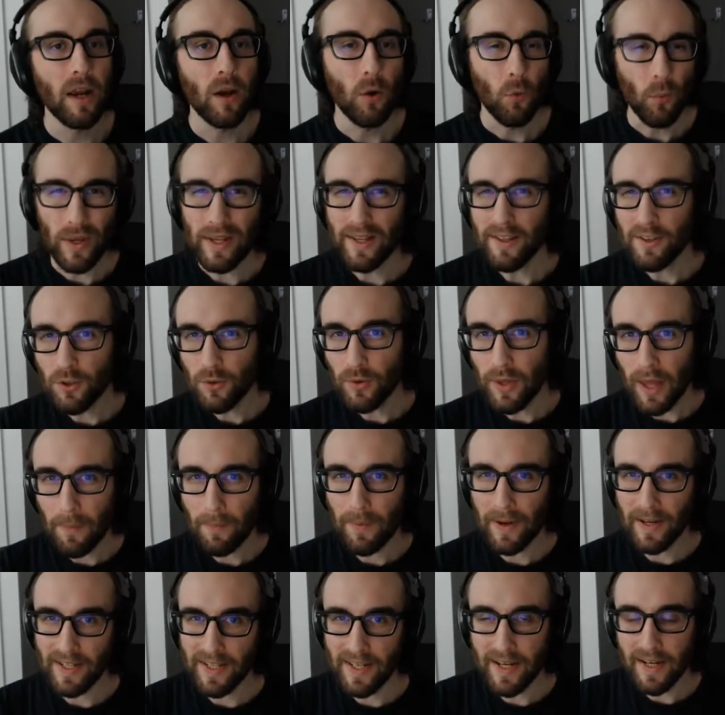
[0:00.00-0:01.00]
We can do that
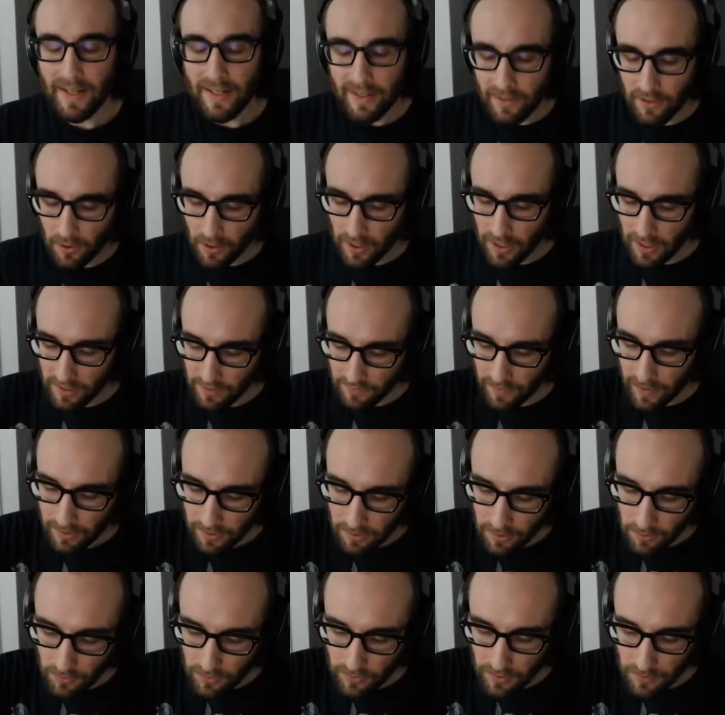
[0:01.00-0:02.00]
by taking our x
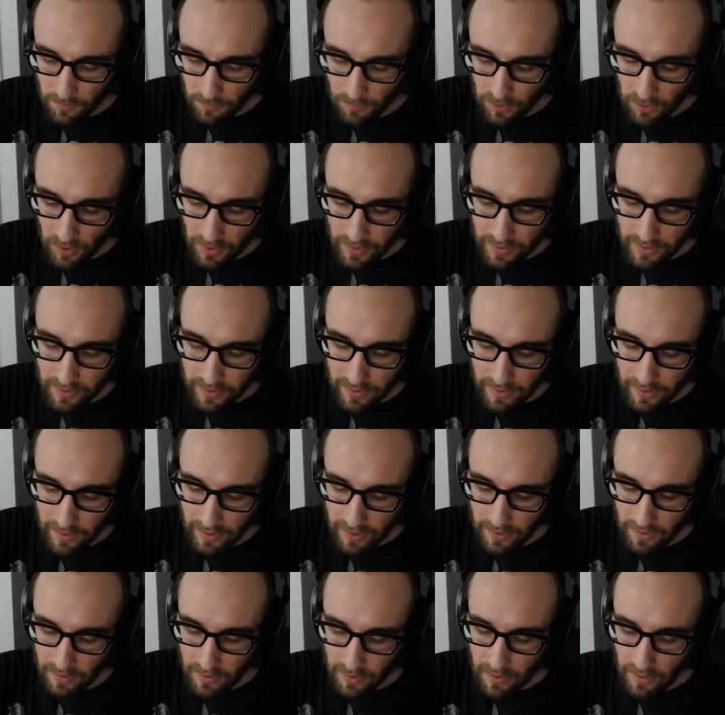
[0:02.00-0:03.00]
value and then plugging it in